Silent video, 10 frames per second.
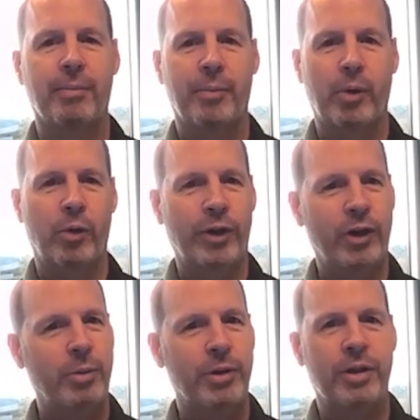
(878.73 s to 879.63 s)
but we're
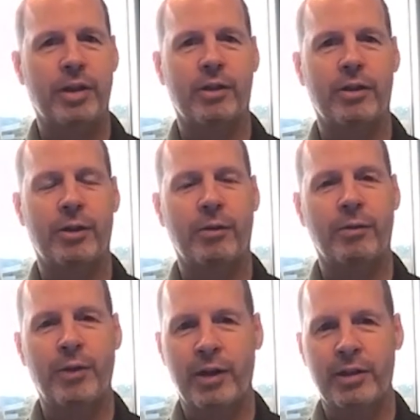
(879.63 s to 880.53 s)
very particular and
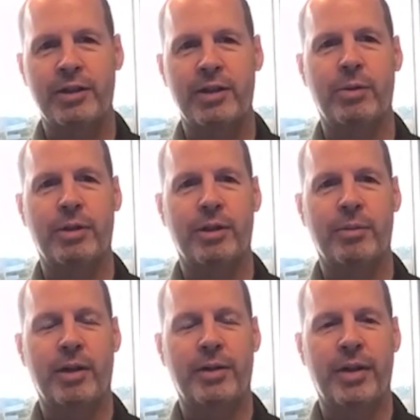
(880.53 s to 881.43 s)
very disciplined
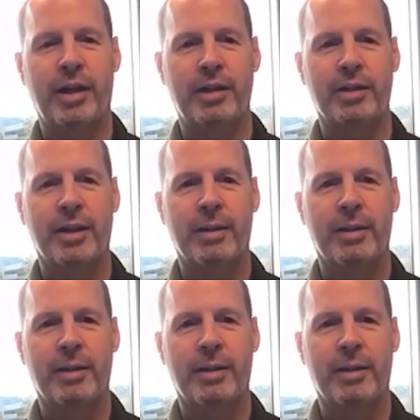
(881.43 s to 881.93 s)
about that.